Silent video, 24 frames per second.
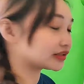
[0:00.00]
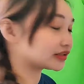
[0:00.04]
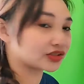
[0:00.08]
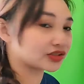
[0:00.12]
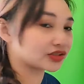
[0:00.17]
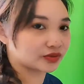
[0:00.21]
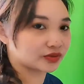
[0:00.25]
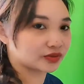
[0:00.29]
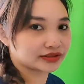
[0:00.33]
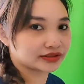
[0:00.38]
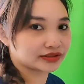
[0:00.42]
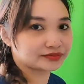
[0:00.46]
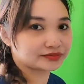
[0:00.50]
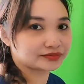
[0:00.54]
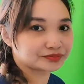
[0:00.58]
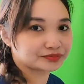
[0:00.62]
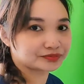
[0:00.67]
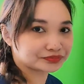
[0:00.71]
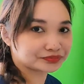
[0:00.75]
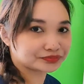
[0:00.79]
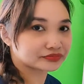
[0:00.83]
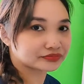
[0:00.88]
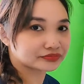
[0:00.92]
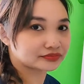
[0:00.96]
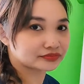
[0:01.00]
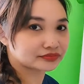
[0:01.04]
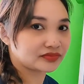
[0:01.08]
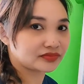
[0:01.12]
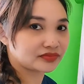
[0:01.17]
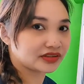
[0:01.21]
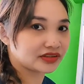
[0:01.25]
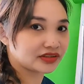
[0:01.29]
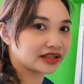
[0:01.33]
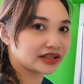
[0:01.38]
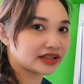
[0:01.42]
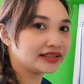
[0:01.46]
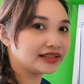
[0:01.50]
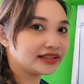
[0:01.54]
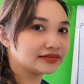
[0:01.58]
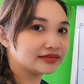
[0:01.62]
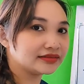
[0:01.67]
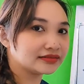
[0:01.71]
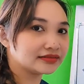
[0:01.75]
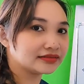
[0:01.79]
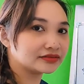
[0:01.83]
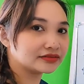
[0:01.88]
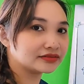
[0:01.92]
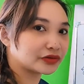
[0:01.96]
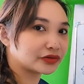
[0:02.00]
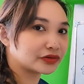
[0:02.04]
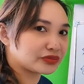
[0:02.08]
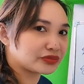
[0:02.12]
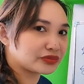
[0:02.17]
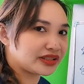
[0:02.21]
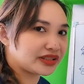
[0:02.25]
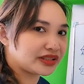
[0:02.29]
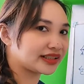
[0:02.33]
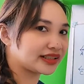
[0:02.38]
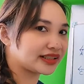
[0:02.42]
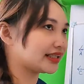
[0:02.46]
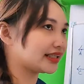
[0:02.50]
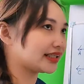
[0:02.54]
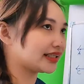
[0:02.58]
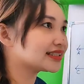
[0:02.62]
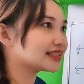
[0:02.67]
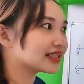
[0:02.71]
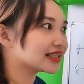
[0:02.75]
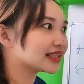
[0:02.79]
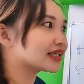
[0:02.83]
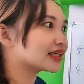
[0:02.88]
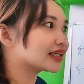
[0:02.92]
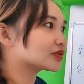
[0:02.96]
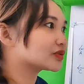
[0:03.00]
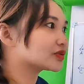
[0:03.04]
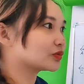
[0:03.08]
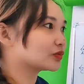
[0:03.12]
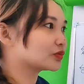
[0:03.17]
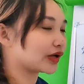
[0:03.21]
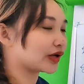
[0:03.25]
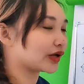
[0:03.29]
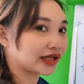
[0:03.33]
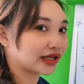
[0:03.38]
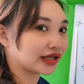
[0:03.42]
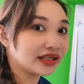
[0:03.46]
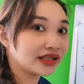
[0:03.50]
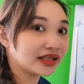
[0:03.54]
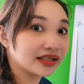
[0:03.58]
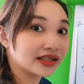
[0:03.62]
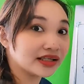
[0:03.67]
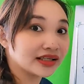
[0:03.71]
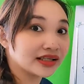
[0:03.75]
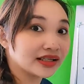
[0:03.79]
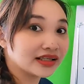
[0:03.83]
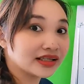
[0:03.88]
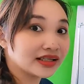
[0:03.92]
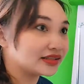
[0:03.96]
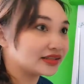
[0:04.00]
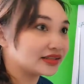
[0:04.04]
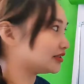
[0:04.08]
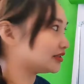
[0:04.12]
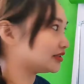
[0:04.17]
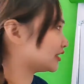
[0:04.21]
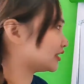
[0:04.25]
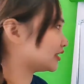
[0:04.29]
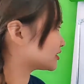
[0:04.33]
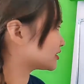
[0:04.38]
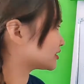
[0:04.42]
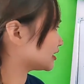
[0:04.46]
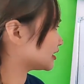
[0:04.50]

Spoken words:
one? Okay, for me the easiest way you can check